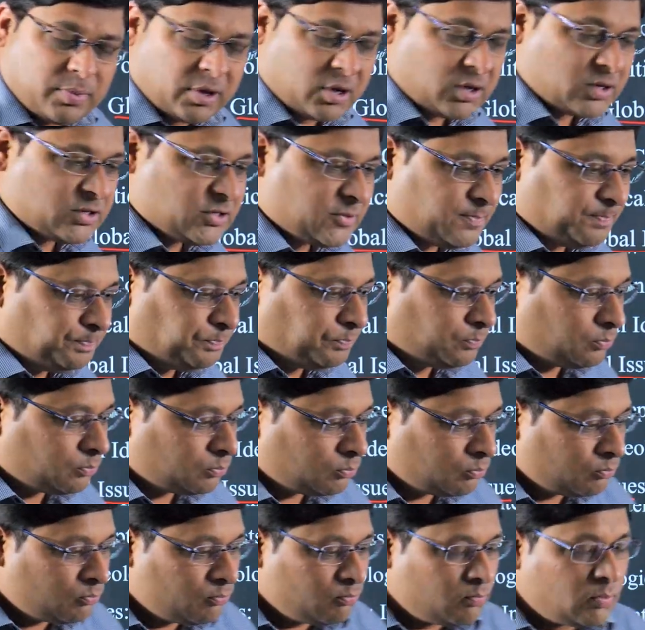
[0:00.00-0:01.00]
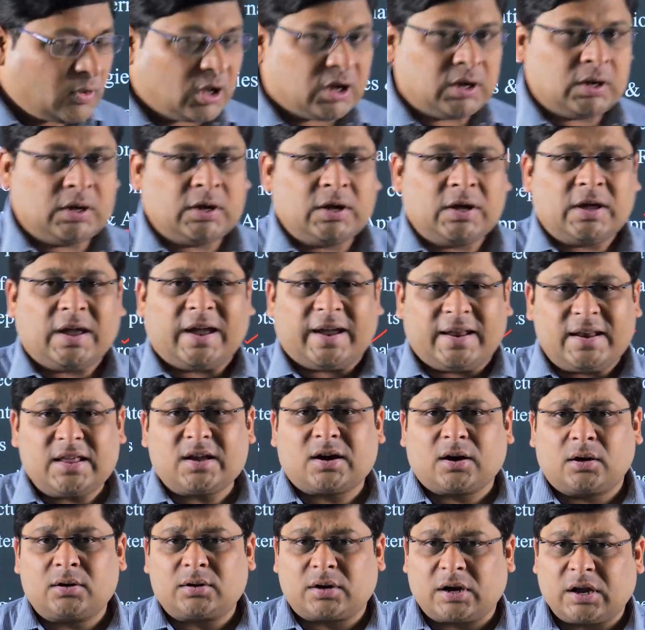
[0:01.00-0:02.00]
because any
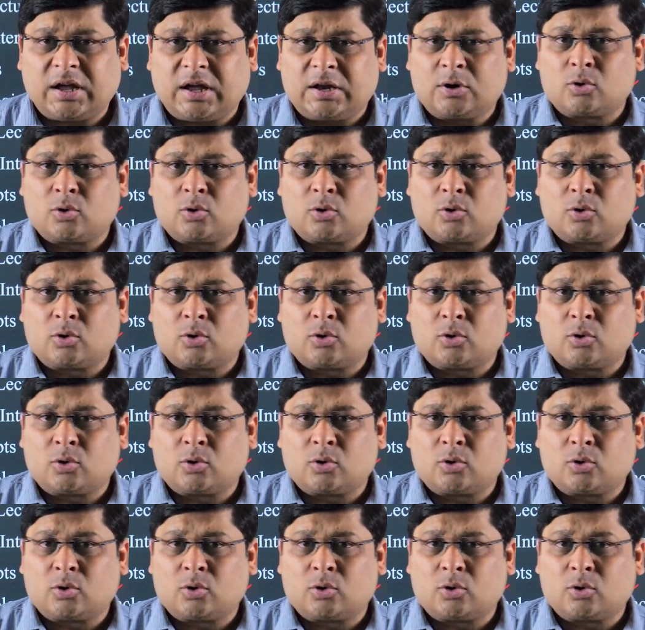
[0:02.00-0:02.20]
country,